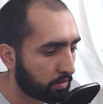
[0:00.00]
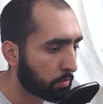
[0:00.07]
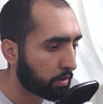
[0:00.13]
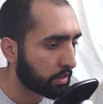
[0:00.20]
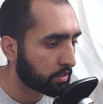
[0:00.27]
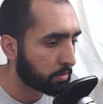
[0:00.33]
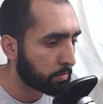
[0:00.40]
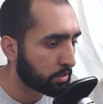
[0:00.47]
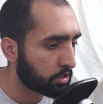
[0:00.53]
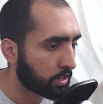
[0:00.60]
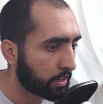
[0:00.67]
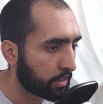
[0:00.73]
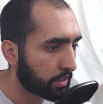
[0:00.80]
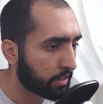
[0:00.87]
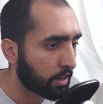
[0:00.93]
We want it to be
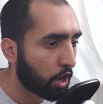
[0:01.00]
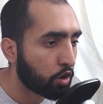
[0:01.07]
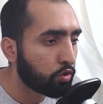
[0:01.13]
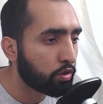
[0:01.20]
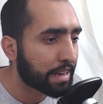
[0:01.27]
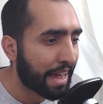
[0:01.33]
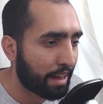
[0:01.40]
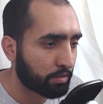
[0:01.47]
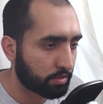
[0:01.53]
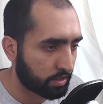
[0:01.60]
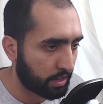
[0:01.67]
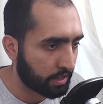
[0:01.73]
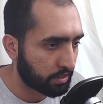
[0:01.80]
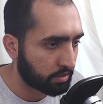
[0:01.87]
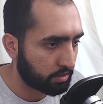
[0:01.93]
shaking only
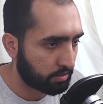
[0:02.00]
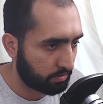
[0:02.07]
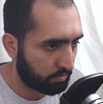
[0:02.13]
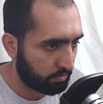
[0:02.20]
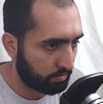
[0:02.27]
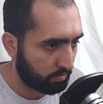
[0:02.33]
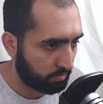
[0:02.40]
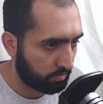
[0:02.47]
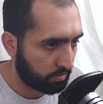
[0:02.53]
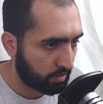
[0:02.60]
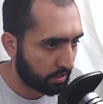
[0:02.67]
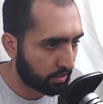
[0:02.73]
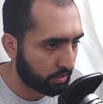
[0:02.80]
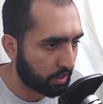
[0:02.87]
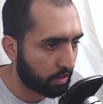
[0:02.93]
outside
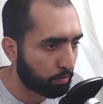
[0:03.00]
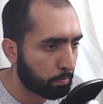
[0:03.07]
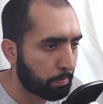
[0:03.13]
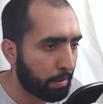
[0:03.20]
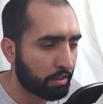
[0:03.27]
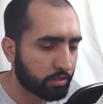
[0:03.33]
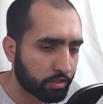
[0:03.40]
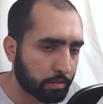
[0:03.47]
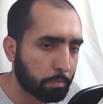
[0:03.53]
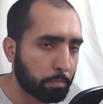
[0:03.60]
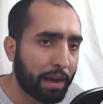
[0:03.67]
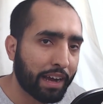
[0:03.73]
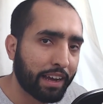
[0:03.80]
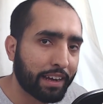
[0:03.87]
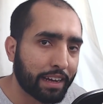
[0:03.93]
and kind of bouncing
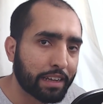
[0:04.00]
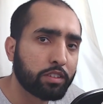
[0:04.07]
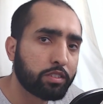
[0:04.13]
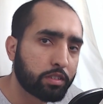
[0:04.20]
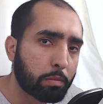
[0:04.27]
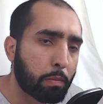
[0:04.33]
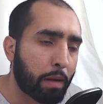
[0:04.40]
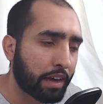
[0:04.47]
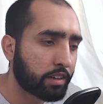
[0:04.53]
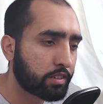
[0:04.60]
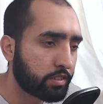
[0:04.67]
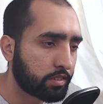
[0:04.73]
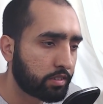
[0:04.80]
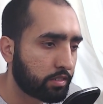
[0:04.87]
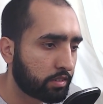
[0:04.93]
back against the
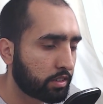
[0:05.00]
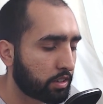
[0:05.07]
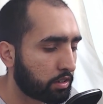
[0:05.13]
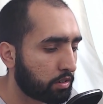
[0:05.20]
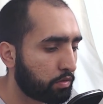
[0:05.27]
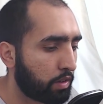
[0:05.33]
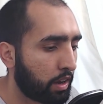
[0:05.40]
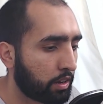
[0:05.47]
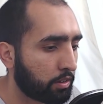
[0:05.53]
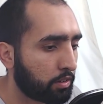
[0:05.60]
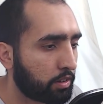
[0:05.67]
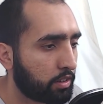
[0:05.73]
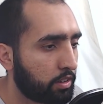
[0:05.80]
max, value.